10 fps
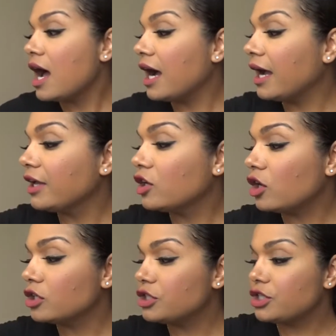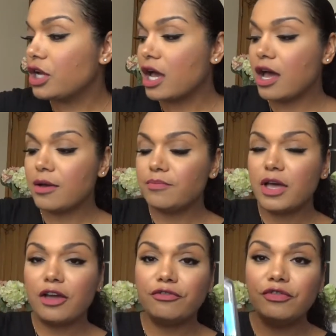I got
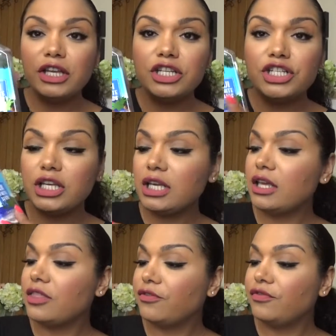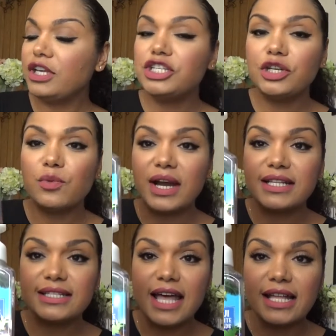the Fiji
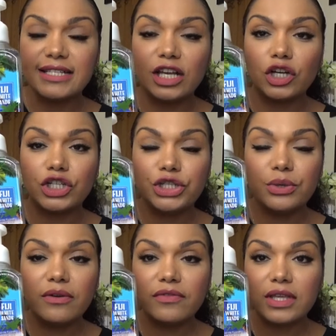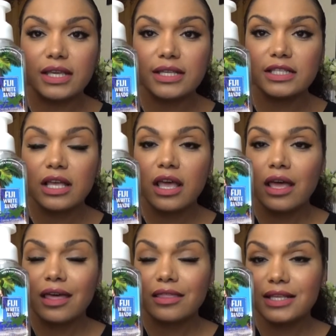White Sands. I got two of these.
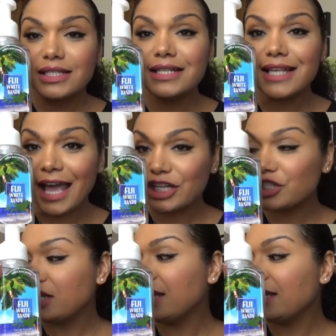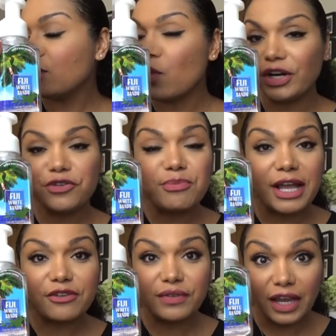This is actually one of
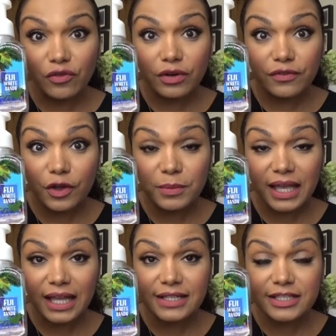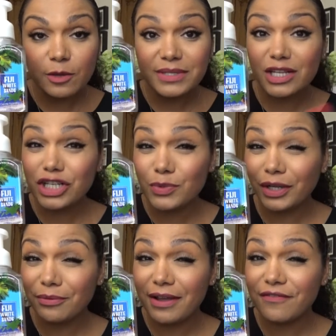my favorite foaming hand soaps and just
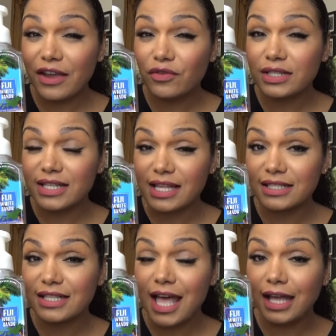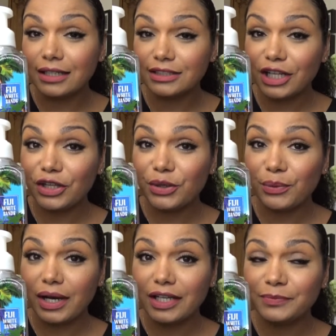one of my favorite scents, and I'll tell you
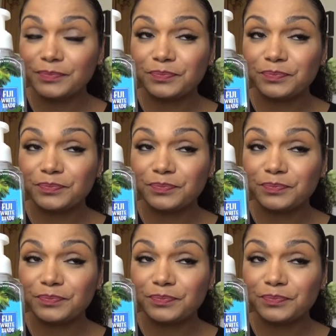why.